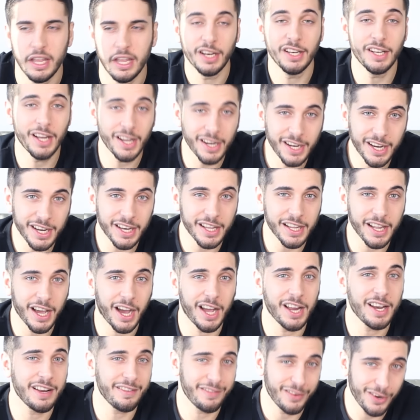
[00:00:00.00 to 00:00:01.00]
Luckily,
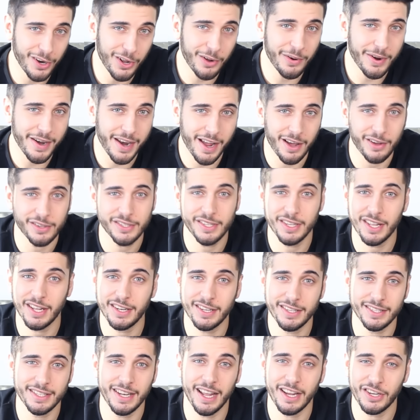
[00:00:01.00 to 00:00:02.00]
I live alone now, so
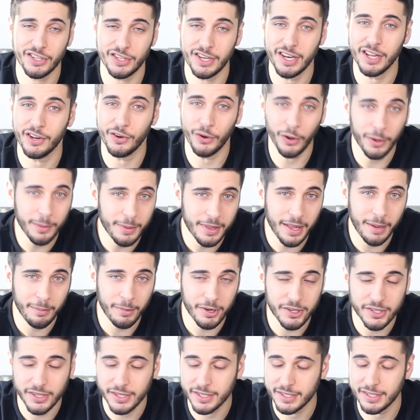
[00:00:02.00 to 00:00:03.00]
that doesn't actually annoy me that
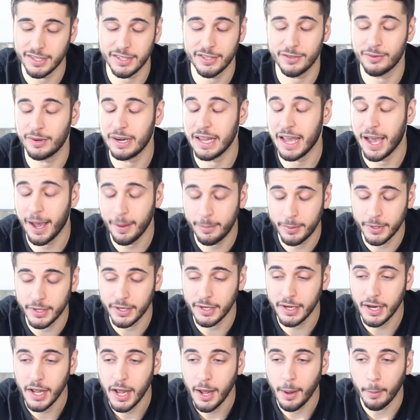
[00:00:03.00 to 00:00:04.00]
much because it doesn't really
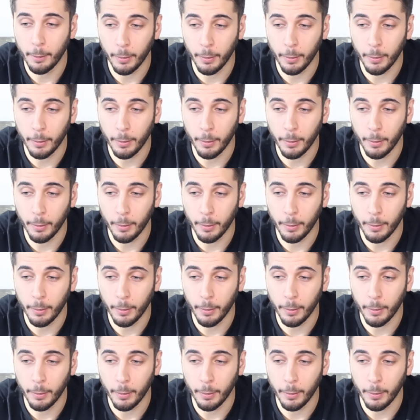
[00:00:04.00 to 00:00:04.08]
happen.